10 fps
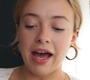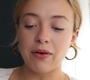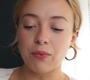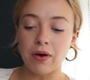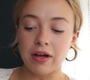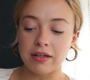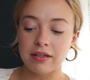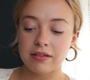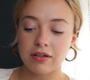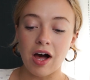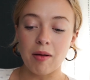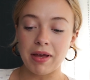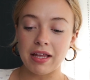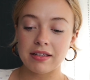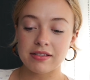had one
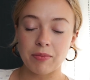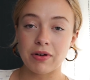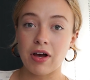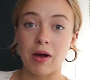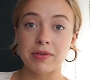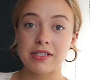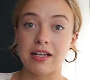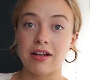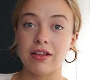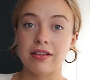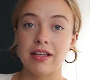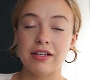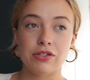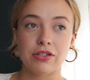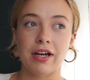comment, someone commented on
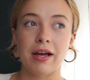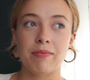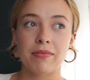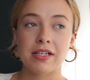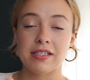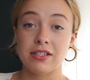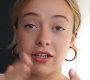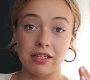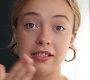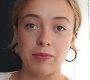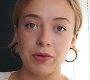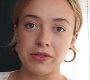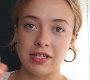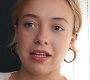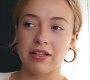Instagram because they saw the teepee
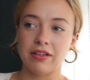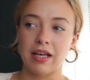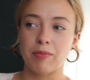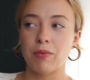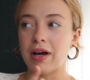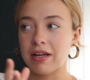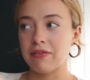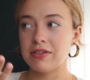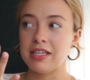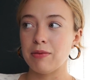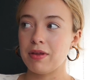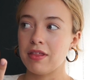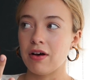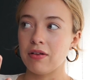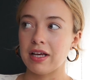was in it. They're like, but why do you have a teepee
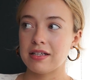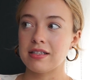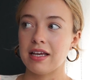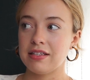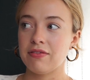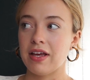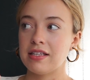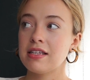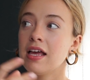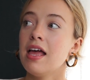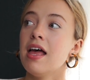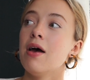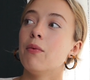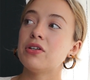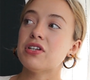though, like slanty face?
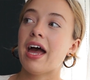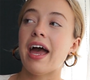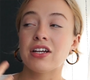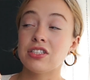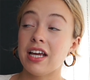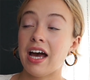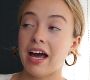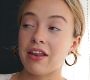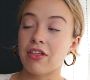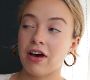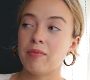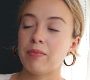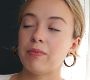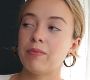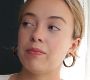Which I actually had
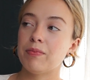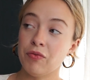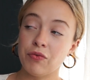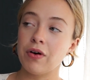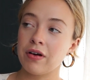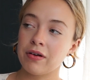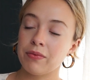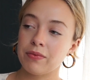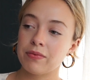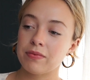thought before